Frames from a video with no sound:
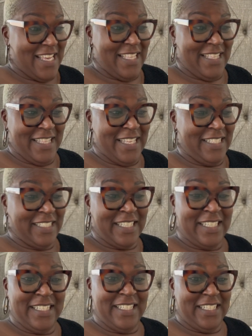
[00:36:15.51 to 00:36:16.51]
this
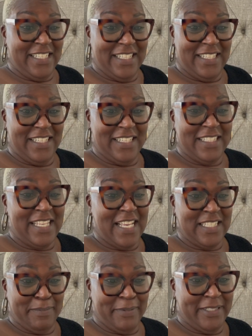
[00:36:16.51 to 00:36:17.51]

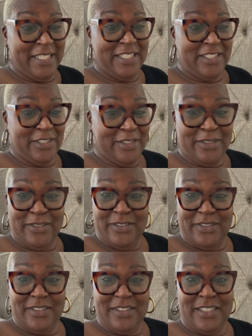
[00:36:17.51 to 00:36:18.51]
has the potential,
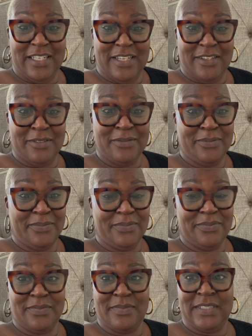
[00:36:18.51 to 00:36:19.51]
you know,
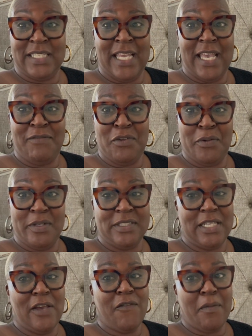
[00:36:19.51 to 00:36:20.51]
to have you in
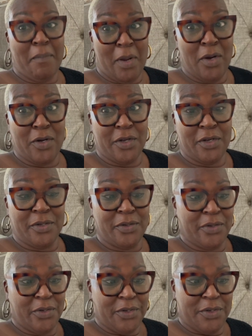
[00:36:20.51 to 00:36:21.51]
jail for murder.
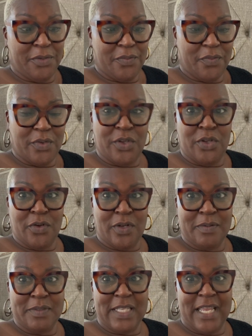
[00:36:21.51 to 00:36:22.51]
You know what
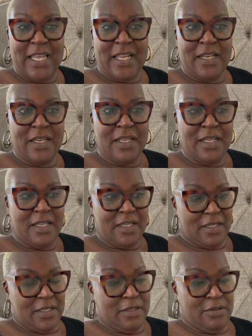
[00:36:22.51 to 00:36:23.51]
I'm
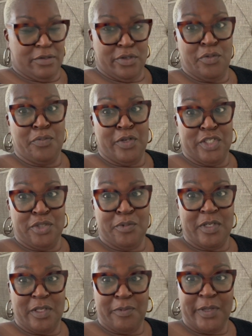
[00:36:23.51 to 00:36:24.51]
saying? You wish you
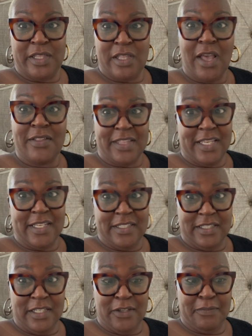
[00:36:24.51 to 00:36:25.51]
would have rethought this
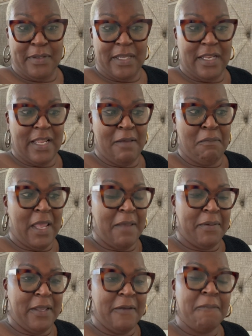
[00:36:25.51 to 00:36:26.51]
a little bit. And
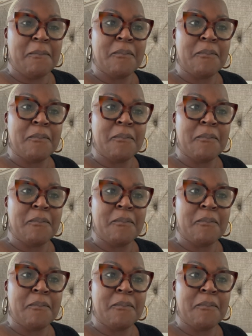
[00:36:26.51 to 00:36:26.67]
maybe